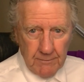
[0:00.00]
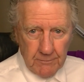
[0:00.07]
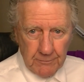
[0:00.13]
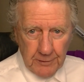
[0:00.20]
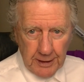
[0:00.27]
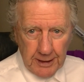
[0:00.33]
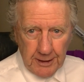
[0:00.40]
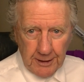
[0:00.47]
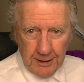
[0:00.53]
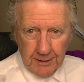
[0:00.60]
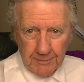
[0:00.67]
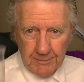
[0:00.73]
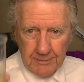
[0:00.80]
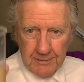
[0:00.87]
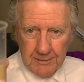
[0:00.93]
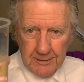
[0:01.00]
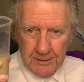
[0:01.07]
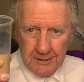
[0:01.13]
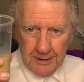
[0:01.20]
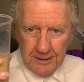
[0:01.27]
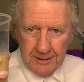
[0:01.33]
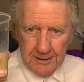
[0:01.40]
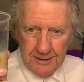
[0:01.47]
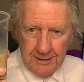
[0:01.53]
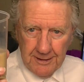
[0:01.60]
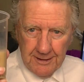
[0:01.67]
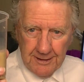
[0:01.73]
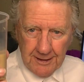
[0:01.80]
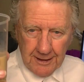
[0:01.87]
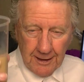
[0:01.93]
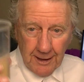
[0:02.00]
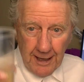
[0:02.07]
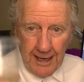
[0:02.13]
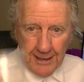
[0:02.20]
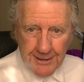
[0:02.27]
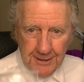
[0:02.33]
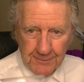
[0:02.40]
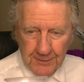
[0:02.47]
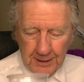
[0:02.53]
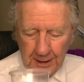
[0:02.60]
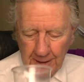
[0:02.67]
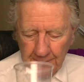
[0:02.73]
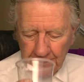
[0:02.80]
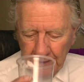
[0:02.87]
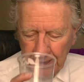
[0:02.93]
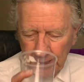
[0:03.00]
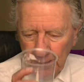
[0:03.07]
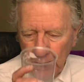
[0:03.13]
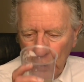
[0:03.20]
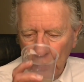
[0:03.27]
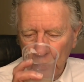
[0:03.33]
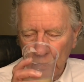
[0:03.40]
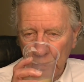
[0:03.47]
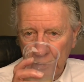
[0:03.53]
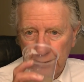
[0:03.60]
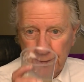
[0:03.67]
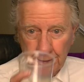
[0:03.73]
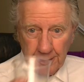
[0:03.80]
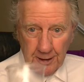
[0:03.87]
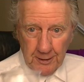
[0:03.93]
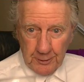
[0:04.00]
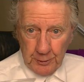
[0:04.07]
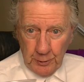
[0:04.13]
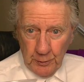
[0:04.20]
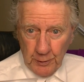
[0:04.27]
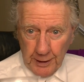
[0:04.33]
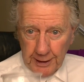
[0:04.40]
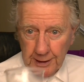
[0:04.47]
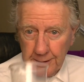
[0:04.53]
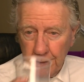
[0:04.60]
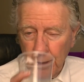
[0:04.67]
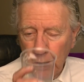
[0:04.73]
Drinking a glass of coffee. It's a Keurig.